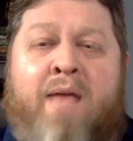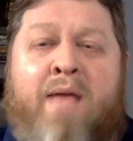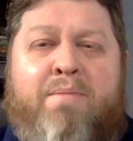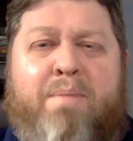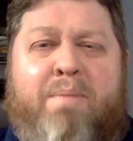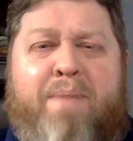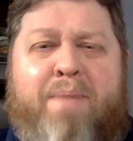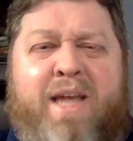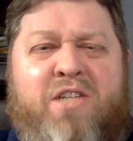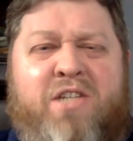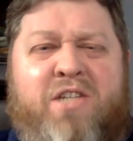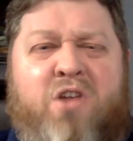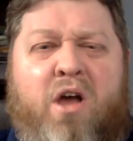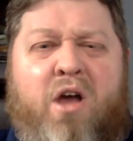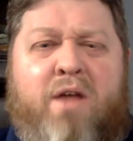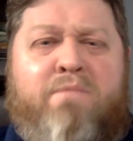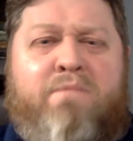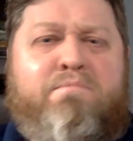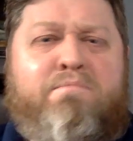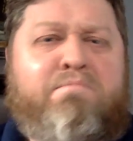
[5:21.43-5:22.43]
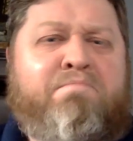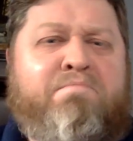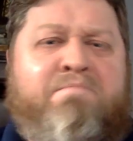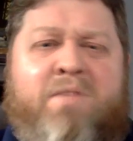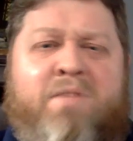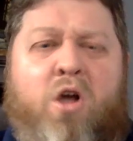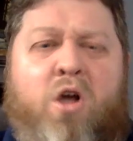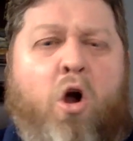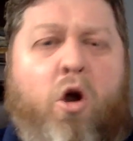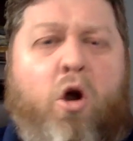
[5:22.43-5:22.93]
but based on
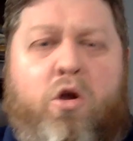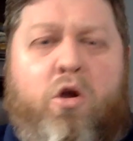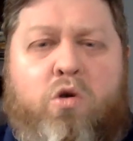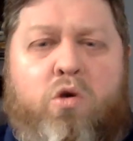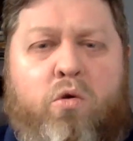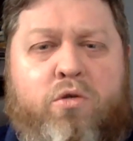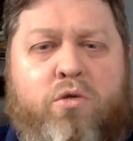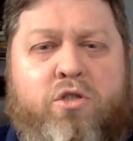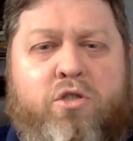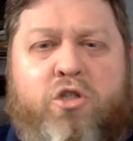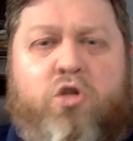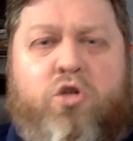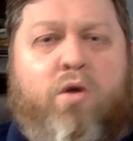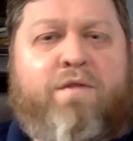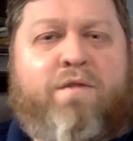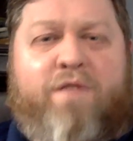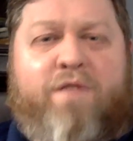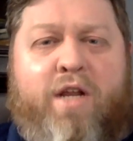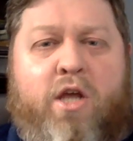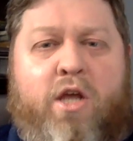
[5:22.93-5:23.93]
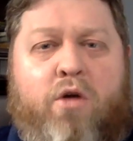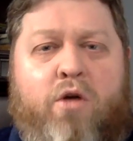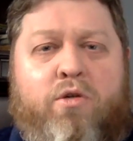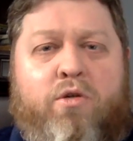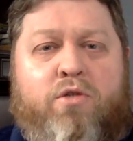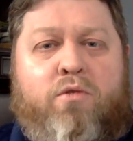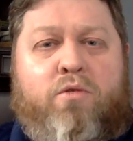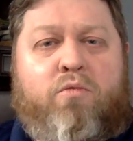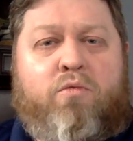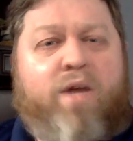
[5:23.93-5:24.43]
articles, short
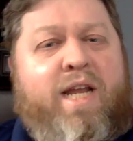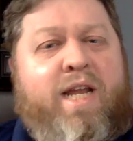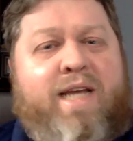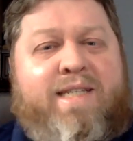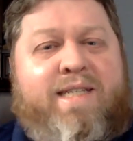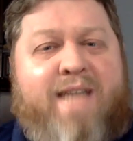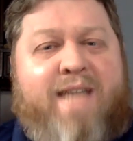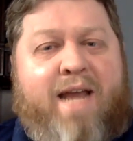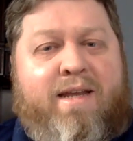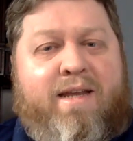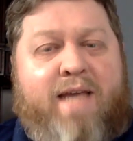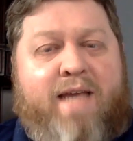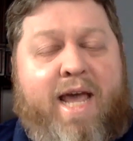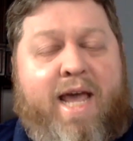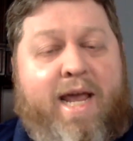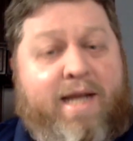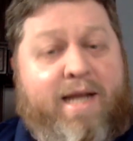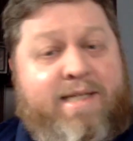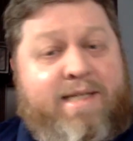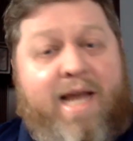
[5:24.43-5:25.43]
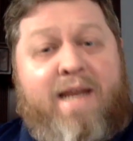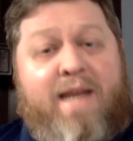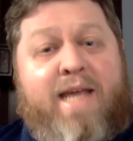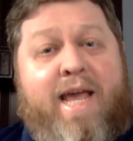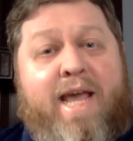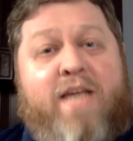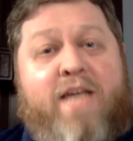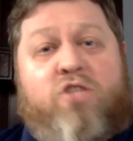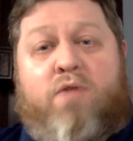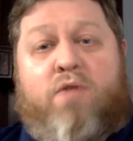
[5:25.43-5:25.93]
videos, reading a
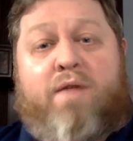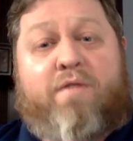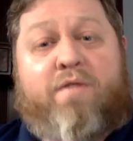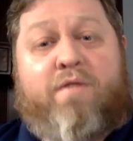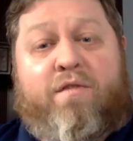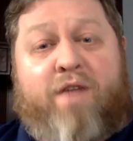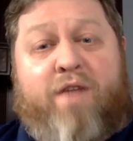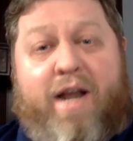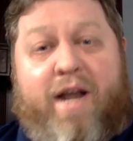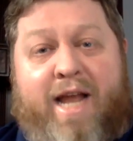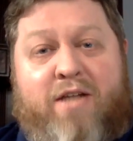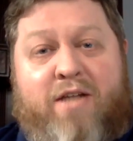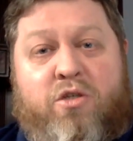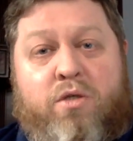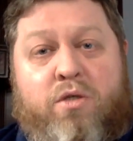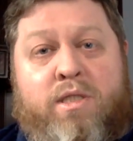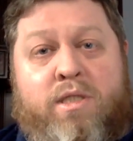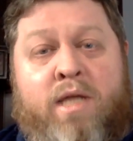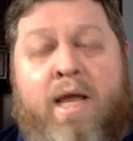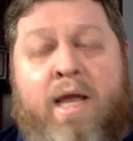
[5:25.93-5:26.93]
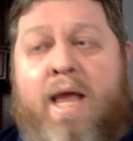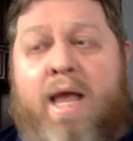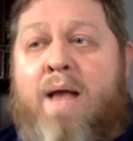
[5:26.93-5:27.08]
10K is great for financials,